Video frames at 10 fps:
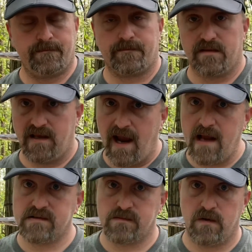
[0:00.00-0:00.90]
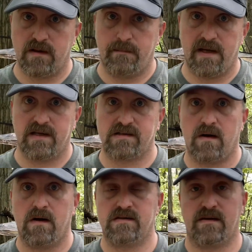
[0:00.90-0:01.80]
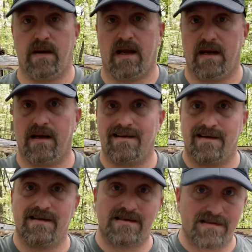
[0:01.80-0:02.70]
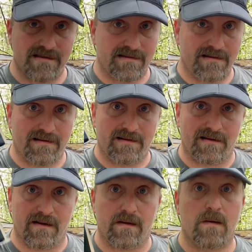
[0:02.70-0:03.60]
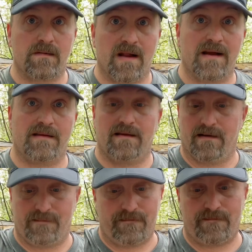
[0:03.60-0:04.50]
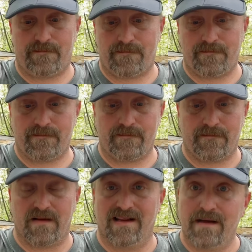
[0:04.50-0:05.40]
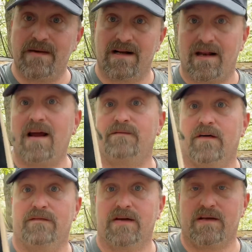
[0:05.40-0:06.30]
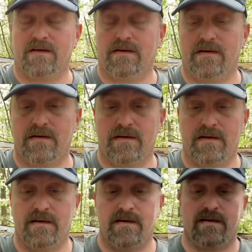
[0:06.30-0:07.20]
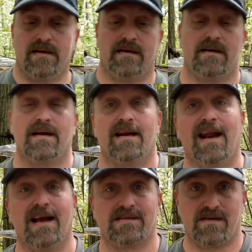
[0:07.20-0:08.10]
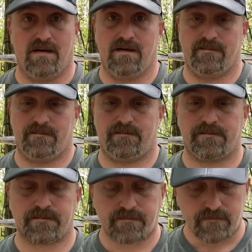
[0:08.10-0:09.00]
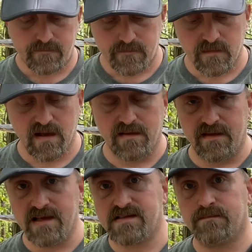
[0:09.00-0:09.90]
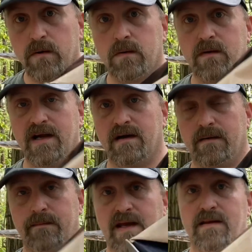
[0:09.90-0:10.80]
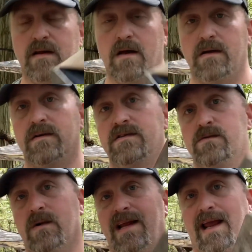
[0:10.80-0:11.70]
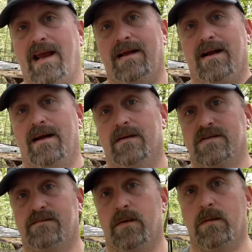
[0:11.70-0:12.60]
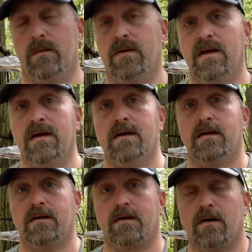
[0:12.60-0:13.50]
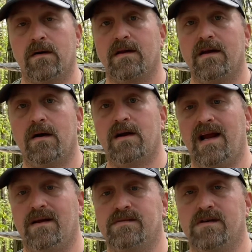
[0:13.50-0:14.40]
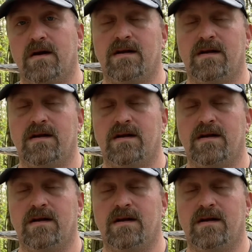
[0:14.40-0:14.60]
That's one of the biggest cons to me, is the the limited life of it. Next con. This bowl here, being the 128 ounce bowl, currently on Amazon